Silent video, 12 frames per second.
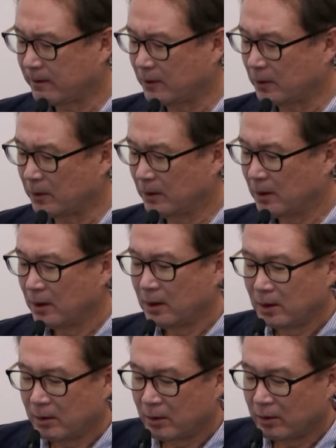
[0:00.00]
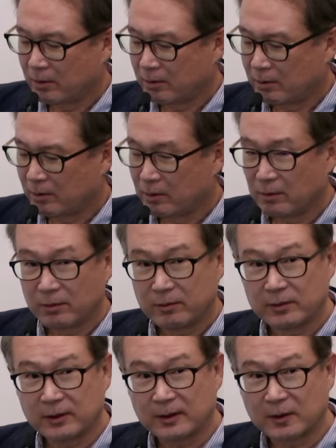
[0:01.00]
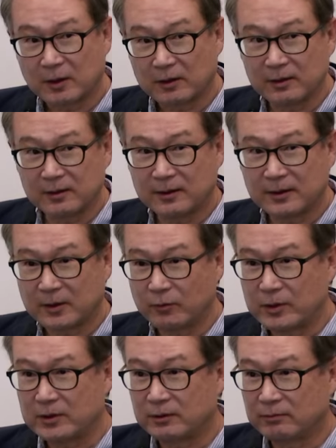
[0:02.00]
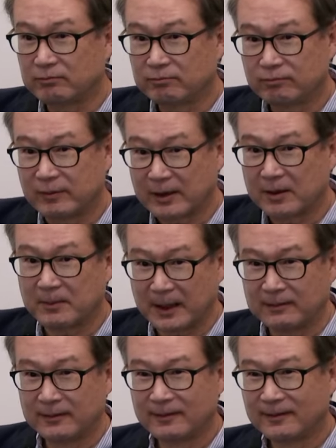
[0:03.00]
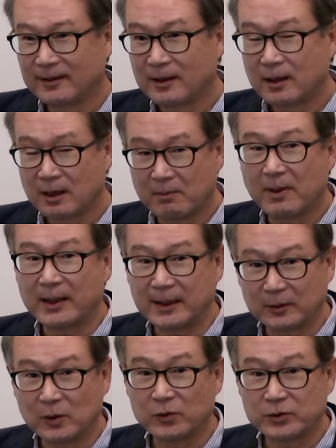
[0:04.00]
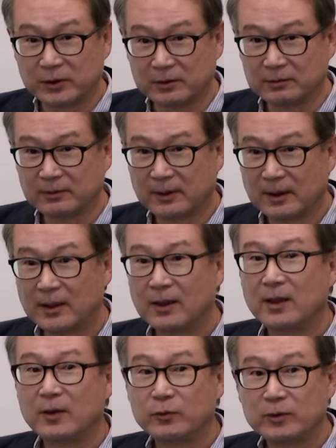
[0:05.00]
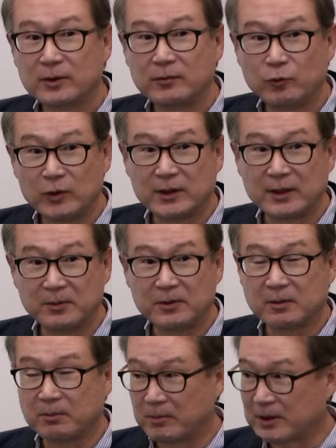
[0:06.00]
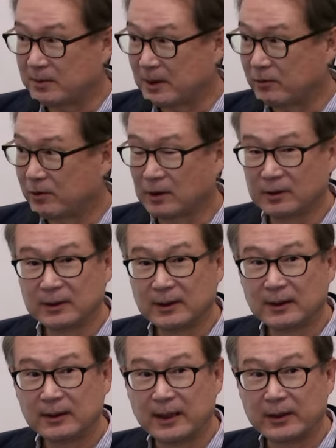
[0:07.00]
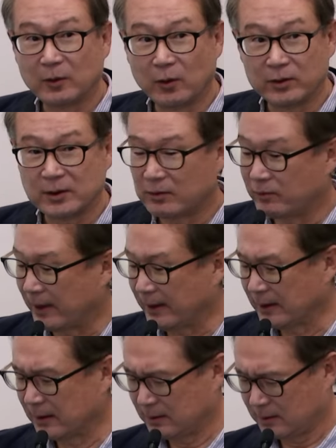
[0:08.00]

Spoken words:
So the conclusion is that we should recommend combining those two, which gives you a much better result than original rag.